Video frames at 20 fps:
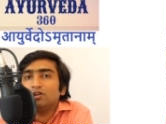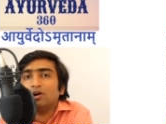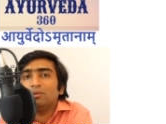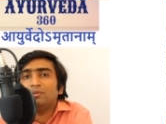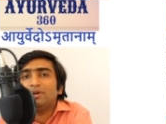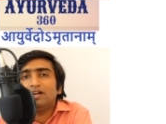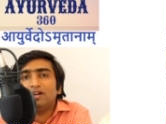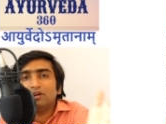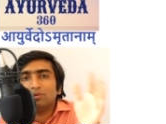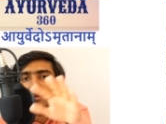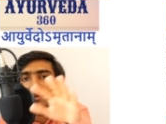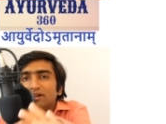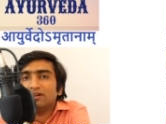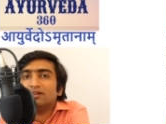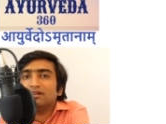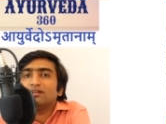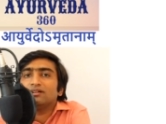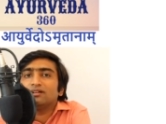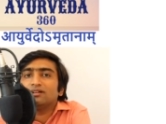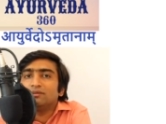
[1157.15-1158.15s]
dominant one
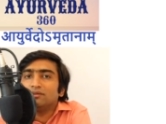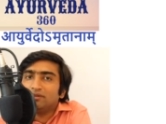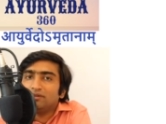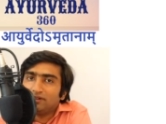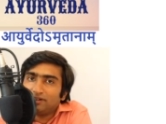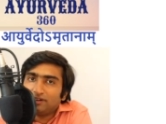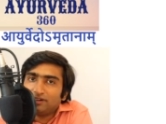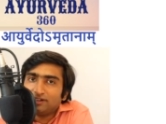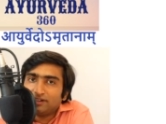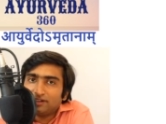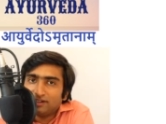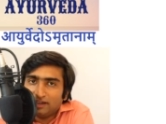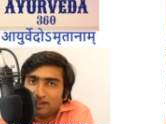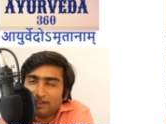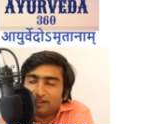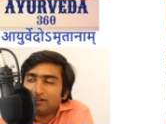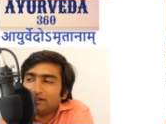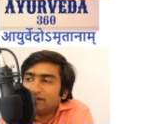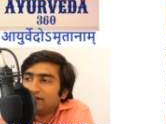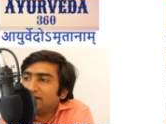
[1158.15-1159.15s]
uh,
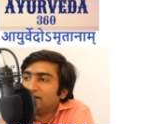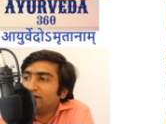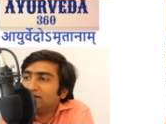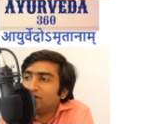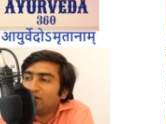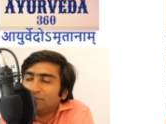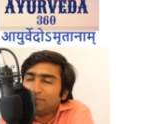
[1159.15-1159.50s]
like uh,